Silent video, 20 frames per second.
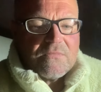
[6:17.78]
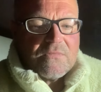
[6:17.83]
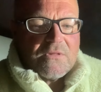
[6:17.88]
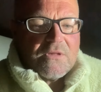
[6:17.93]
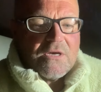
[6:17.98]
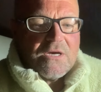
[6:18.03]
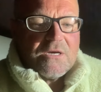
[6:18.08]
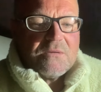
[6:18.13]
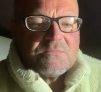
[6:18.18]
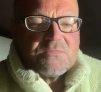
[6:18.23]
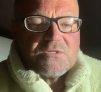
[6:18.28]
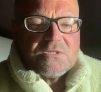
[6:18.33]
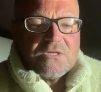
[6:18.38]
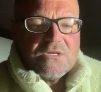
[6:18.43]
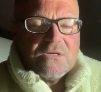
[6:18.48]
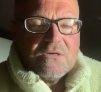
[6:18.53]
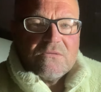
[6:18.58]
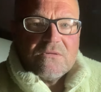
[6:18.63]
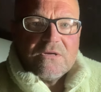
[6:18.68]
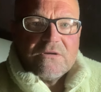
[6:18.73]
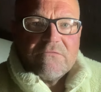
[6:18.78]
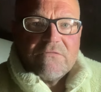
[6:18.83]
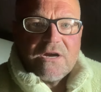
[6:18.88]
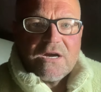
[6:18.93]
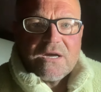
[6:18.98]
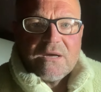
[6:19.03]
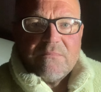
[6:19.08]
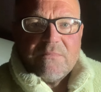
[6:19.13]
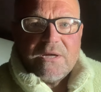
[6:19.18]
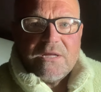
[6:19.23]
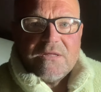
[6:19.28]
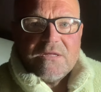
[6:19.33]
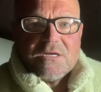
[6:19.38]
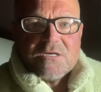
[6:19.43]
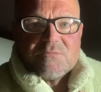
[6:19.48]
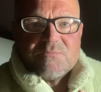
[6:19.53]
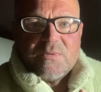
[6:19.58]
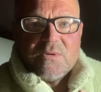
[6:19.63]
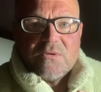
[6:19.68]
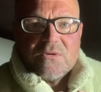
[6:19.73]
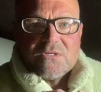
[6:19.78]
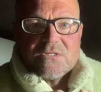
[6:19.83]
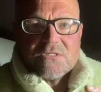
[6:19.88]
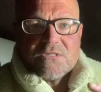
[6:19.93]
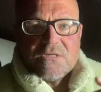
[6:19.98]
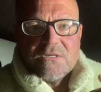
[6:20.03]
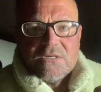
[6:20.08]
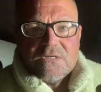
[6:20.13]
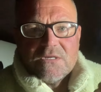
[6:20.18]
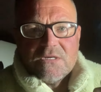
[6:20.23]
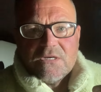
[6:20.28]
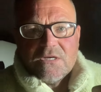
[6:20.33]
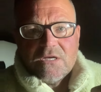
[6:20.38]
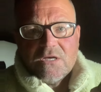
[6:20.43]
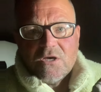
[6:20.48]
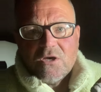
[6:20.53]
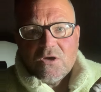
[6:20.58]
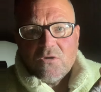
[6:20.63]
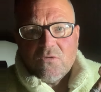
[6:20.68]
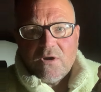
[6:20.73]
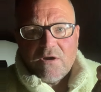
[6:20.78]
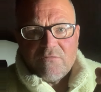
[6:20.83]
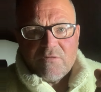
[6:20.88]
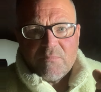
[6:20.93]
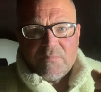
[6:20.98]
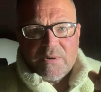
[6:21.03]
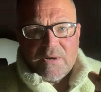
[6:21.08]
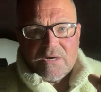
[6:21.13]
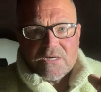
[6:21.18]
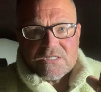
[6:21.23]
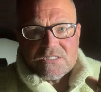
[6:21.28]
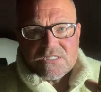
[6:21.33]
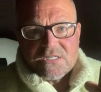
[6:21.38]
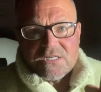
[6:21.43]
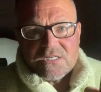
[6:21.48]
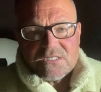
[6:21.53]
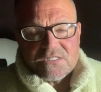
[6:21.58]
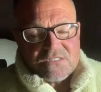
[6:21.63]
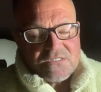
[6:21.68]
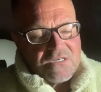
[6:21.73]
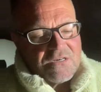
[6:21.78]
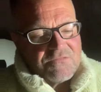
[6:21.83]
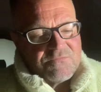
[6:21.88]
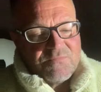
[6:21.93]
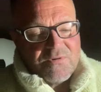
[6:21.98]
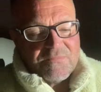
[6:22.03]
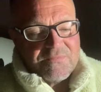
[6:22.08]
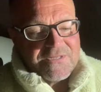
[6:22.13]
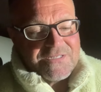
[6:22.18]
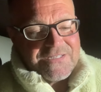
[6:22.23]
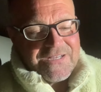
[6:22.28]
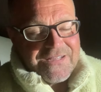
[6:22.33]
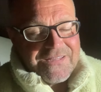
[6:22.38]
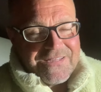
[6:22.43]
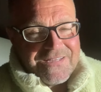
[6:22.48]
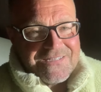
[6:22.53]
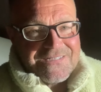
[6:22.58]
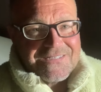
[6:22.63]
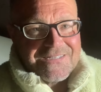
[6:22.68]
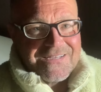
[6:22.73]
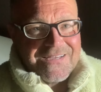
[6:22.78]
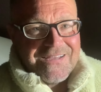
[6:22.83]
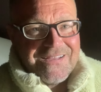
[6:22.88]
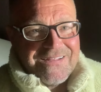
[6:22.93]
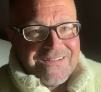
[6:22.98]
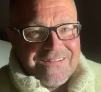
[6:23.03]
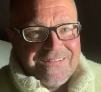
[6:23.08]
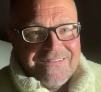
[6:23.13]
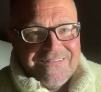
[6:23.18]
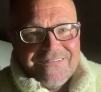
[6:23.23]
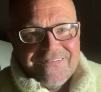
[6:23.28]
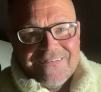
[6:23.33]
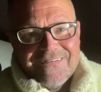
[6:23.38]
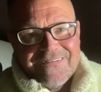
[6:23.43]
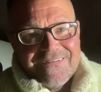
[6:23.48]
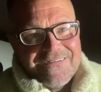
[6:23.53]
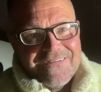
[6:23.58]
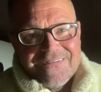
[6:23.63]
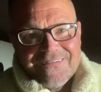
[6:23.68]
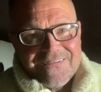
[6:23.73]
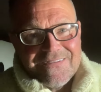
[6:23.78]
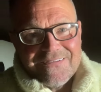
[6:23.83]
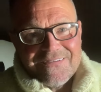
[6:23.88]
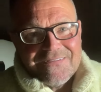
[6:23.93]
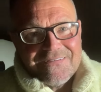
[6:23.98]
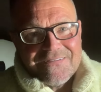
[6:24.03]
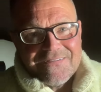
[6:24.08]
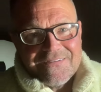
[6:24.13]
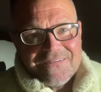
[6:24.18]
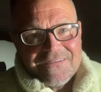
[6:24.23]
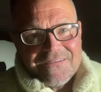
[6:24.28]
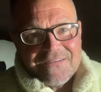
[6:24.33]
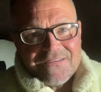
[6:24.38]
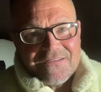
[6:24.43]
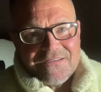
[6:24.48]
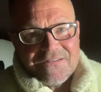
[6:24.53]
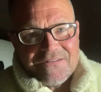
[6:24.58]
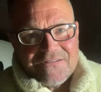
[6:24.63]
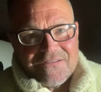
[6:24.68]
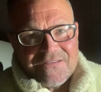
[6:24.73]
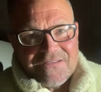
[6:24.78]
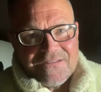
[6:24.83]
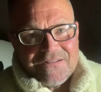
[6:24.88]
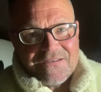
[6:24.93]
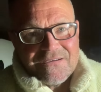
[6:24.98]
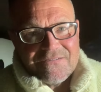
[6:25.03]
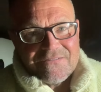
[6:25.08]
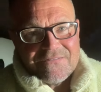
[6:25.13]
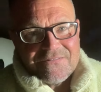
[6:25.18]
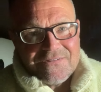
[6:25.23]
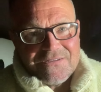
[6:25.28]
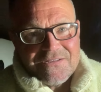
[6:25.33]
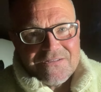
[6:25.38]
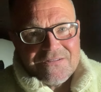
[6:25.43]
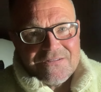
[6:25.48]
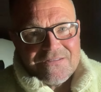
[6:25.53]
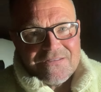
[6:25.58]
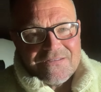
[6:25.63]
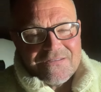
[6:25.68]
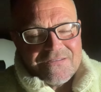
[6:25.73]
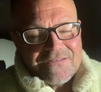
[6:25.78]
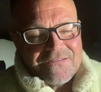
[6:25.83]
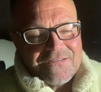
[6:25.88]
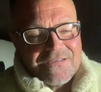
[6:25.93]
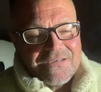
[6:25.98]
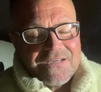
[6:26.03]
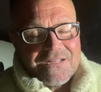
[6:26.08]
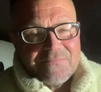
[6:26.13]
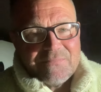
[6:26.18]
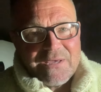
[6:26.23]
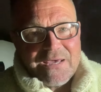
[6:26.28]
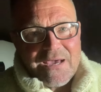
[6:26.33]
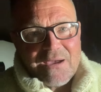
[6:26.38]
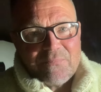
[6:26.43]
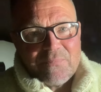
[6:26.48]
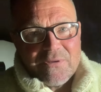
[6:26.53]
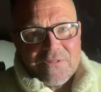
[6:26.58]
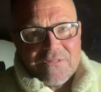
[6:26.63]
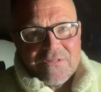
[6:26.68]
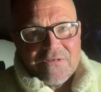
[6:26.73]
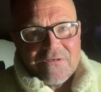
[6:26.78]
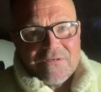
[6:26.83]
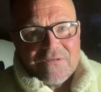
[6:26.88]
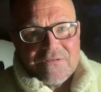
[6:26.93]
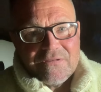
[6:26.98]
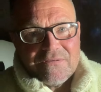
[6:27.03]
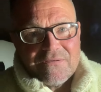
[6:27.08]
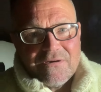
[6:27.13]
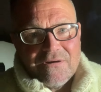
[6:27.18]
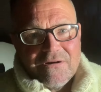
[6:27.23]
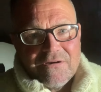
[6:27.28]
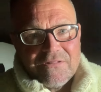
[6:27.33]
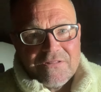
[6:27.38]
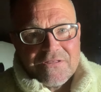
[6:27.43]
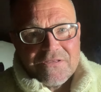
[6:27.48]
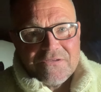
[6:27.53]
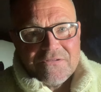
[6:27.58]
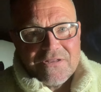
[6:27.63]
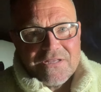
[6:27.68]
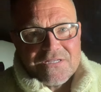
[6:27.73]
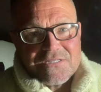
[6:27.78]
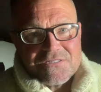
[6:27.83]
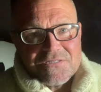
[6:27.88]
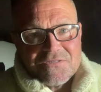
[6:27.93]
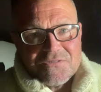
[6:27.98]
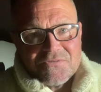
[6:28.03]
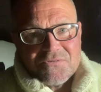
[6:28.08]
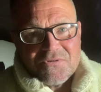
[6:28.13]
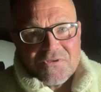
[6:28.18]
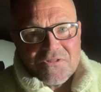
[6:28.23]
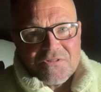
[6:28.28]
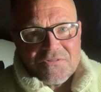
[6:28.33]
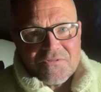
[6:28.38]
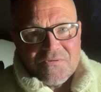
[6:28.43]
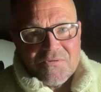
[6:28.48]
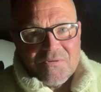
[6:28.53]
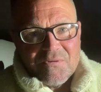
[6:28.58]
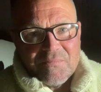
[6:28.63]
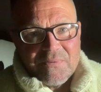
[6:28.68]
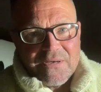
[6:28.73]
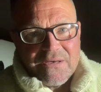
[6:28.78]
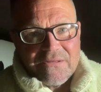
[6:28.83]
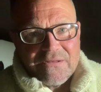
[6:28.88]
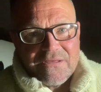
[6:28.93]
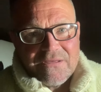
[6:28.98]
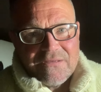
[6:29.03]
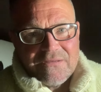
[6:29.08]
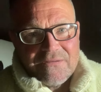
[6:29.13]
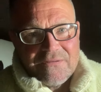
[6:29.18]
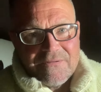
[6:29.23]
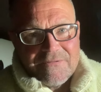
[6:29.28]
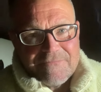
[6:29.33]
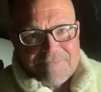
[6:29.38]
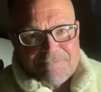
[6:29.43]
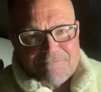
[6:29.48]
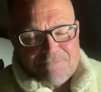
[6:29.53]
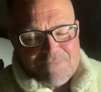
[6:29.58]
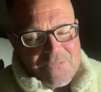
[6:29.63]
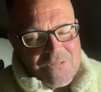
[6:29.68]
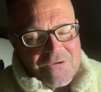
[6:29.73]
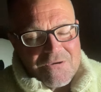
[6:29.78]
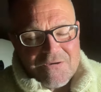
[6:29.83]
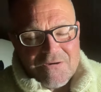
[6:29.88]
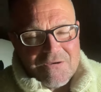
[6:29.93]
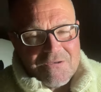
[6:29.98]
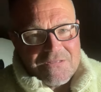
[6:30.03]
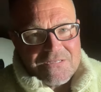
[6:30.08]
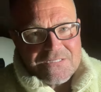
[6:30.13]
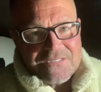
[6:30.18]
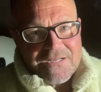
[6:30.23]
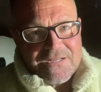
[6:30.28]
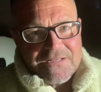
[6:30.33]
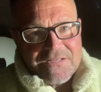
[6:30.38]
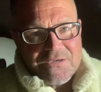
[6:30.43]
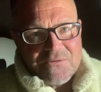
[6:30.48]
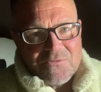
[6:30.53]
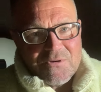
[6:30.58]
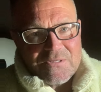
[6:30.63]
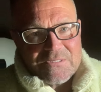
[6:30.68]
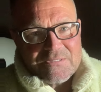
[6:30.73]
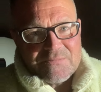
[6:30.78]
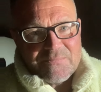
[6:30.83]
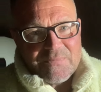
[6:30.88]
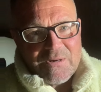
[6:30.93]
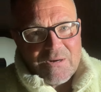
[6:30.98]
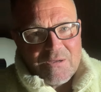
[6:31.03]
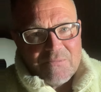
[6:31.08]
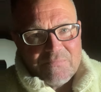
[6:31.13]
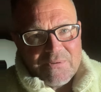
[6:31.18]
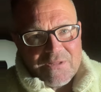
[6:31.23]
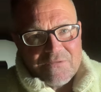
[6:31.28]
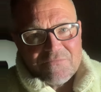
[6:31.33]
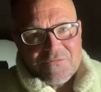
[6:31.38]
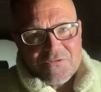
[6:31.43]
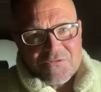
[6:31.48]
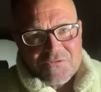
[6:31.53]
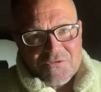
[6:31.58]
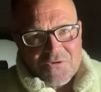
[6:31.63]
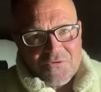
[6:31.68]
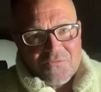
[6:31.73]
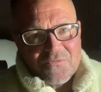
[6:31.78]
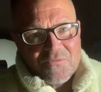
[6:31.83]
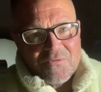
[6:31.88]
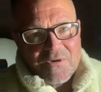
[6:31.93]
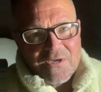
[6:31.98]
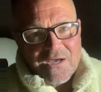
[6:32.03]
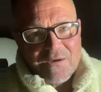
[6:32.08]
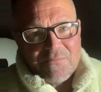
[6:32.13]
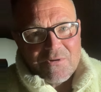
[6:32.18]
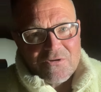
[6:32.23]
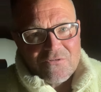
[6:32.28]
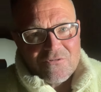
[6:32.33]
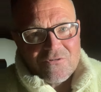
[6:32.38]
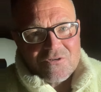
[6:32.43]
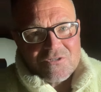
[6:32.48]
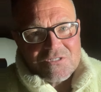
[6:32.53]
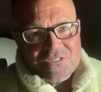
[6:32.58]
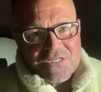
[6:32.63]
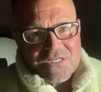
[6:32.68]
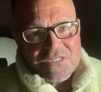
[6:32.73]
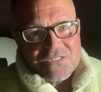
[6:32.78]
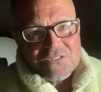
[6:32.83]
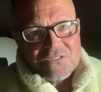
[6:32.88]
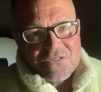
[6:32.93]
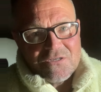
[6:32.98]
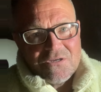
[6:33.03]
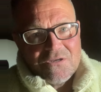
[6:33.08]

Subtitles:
absolutely recommend this, boys. Whoever buys this, I've probably said this again, you're going to be happy that either you listened or you thought about it. I ain't telling you what to buy, but if you do come across this